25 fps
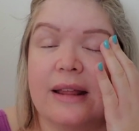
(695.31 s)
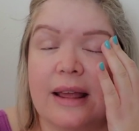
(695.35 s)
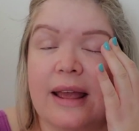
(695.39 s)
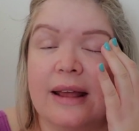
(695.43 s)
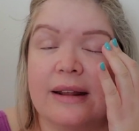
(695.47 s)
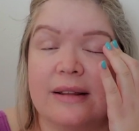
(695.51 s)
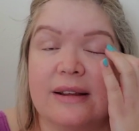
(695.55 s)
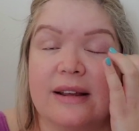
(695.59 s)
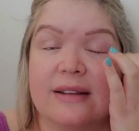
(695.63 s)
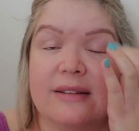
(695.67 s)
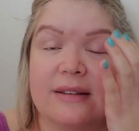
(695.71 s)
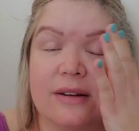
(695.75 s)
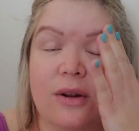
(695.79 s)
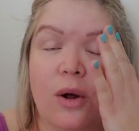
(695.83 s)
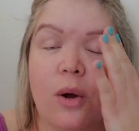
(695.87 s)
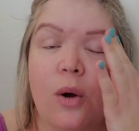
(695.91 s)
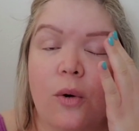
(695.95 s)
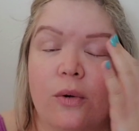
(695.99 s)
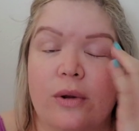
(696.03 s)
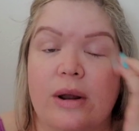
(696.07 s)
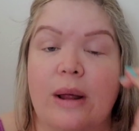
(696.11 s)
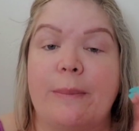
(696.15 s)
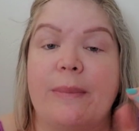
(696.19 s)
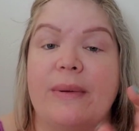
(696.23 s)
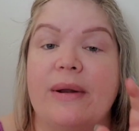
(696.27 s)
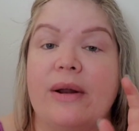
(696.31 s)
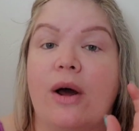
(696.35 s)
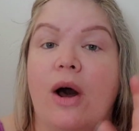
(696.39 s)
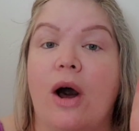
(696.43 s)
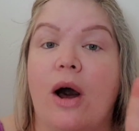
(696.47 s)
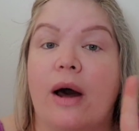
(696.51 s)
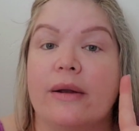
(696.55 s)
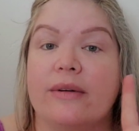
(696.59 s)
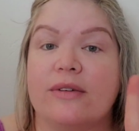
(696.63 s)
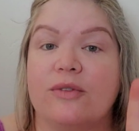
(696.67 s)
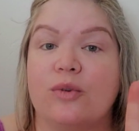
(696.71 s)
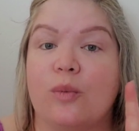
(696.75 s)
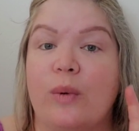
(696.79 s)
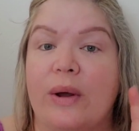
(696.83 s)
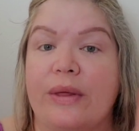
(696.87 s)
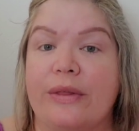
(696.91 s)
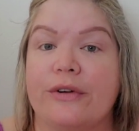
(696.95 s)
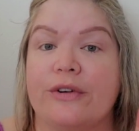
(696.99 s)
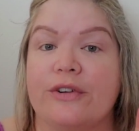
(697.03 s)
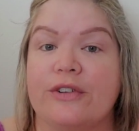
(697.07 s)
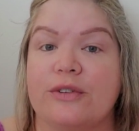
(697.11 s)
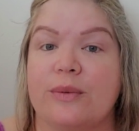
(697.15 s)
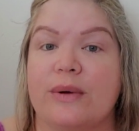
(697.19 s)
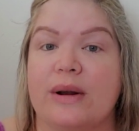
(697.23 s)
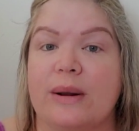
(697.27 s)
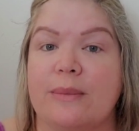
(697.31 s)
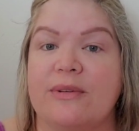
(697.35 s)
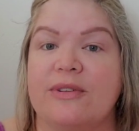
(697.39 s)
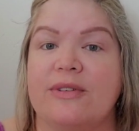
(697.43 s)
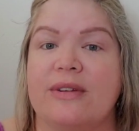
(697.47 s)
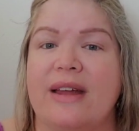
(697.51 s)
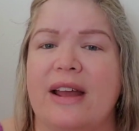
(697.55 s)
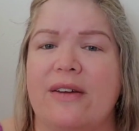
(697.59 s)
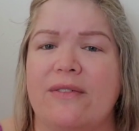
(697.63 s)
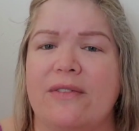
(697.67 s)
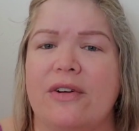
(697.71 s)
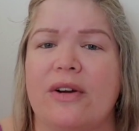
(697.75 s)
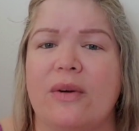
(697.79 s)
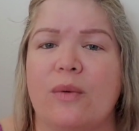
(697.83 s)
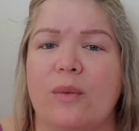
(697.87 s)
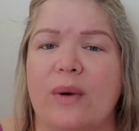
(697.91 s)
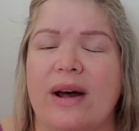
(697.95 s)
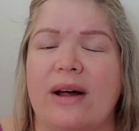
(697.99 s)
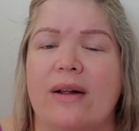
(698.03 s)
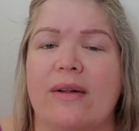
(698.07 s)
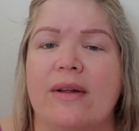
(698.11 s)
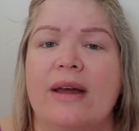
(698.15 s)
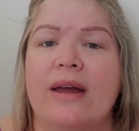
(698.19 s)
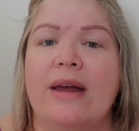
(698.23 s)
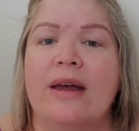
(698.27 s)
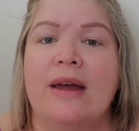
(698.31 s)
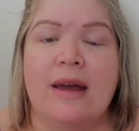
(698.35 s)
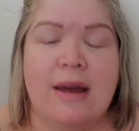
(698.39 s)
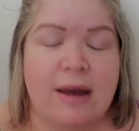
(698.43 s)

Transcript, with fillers: it doesn't hold up in hot weather is what I'm saying very well.